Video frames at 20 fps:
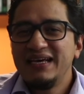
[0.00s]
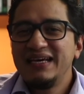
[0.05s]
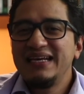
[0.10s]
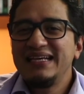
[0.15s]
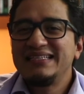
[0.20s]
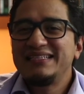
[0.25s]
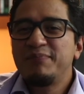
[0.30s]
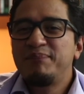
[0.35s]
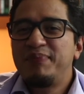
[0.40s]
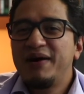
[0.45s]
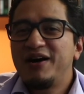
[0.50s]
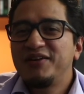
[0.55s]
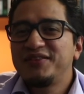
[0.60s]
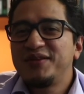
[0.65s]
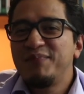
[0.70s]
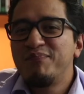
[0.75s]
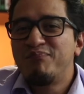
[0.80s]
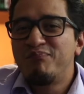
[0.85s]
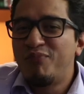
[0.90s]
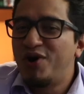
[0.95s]
It is
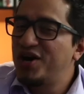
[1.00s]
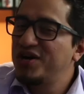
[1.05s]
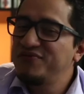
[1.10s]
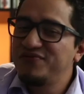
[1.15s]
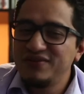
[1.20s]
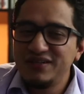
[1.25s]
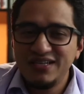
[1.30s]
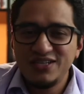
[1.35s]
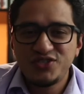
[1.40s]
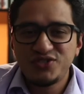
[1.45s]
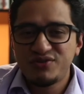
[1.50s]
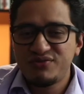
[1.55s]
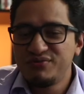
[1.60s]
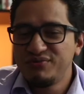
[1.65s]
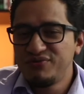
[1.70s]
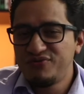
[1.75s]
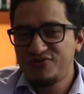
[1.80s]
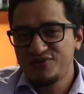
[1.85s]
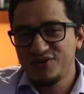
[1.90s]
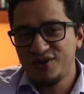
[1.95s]
about the marvelous
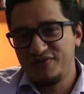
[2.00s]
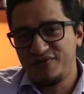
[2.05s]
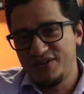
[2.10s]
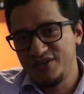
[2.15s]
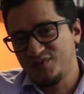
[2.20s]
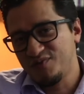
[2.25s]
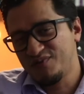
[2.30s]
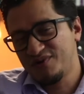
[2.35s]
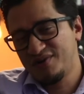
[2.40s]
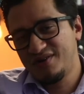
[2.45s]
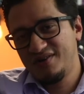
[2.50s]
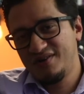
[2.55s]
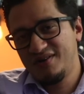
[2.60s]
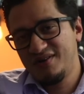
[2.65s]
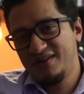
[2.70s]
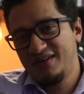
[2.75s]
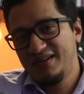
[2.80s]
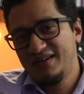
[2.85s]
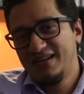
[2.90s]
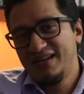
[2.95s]
truths of His
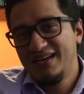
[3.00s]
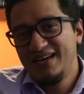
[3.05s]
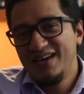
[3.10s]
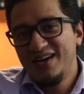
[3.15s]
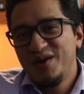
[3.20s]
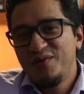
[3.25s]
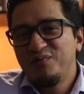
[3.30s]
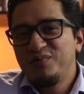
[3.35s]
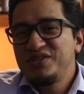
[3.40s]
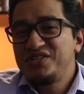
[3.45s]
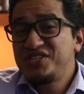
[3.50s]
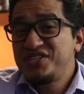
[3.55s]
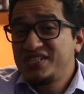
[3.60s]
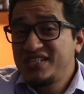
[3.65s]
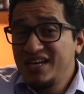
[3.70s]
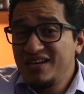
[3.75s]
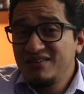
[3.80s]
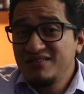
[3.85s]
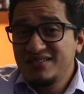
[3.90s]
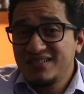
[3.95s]
word, which
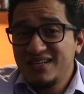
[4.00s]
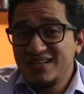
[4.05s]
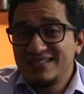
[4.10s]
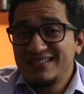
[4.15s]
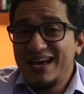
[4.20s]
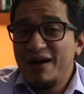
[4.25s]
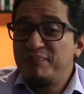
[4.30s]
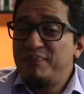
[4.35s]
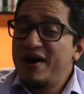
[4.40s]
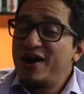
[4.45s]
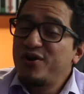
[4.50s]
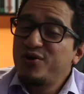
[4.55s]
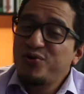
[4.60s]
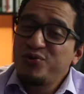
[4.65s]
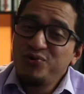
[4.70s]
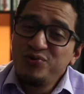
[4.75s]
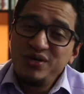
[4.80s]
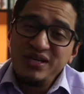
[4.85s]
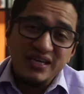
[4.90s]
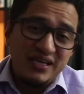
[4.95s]
tells us about
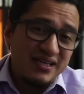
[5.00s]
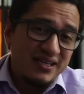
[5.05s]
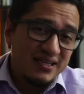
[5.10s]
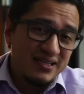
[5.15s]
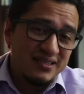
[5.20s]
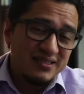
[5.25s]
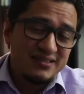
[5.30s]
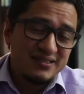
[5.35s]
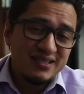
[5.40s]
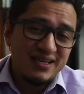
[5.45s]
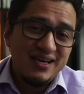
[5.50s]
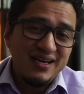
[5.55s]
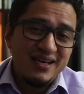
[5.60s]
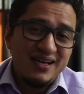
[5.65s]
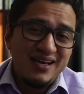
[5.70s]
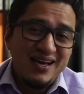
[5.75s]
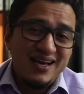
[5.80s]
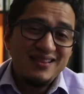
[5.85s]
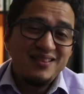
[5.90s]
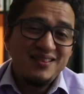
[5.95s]
who He is
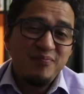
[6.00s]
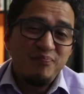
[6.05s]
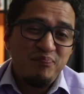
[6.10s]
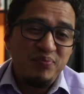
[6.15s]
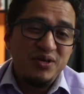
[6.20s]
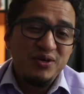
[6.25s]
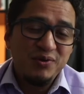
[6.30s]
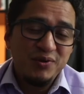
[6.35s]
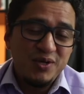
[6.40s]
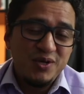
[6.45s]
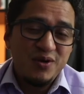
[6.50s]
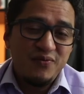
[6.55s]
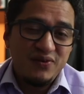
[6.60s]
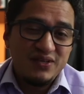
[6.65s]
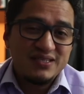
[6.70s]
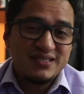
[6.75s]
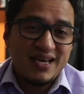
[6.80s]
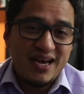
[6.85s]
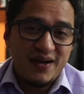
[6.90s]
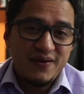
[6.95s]
and the beauty of
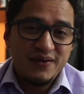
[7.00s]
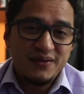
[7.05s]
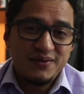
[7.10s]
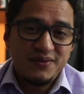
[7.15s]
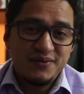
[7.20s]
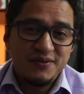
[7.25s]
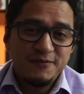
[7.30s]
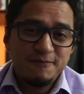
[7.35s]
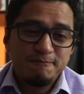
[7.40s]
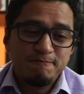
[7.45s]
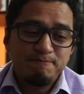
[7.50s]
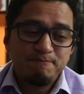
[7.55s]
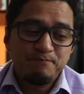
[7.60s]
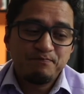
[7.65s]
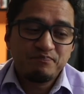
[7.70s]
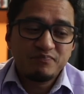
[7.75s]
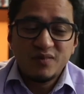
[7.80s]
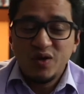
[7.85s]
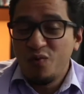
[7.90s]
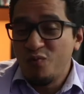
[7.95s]
His character.
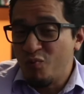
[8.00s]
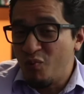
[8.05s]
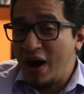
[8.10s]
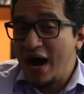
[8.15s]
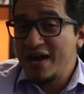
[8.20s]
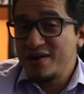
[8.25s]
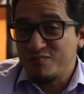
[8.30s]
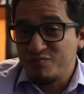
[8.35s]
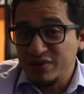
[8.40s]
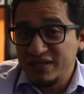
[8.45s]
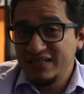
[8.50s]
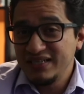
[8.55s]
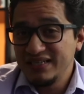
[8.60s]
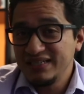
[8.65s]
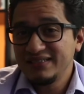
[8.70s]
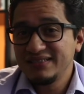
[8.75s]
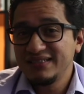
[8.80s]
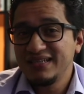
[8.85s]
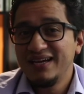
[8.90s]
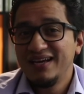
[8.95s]
Why
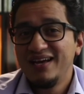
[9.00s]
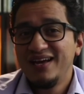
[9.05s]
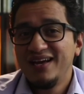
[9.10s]
witness?